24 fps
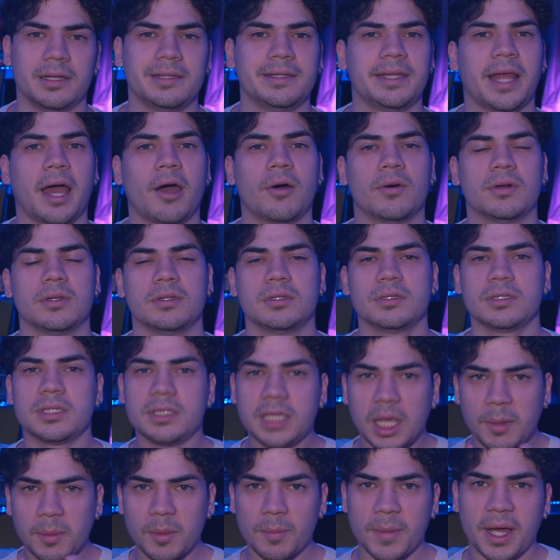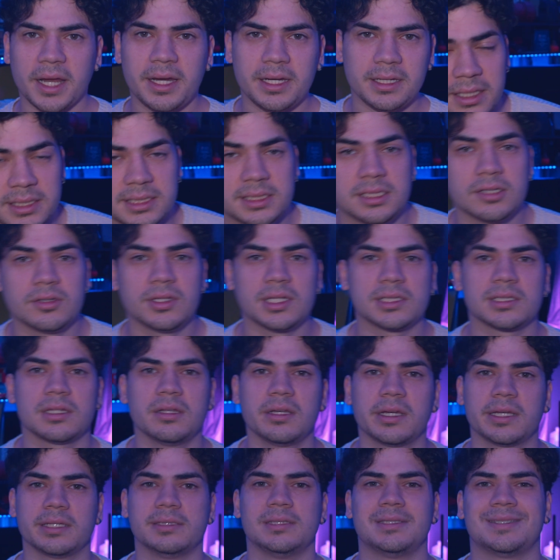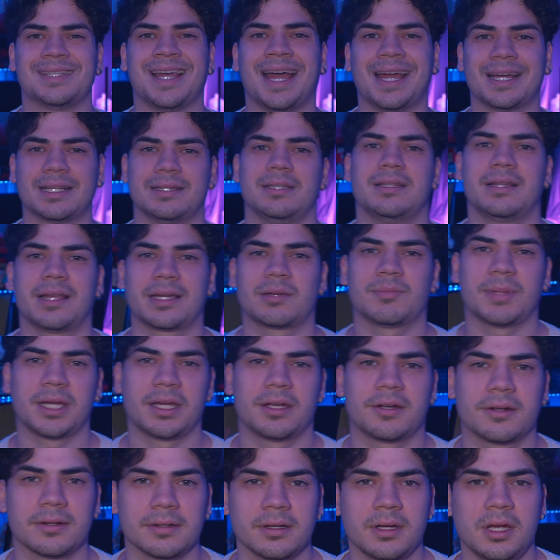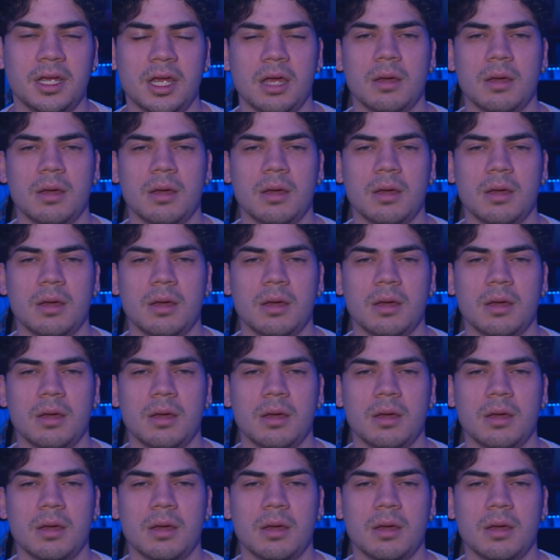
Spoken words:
Now, keep in mind, it still doesn't look exactly like my hair.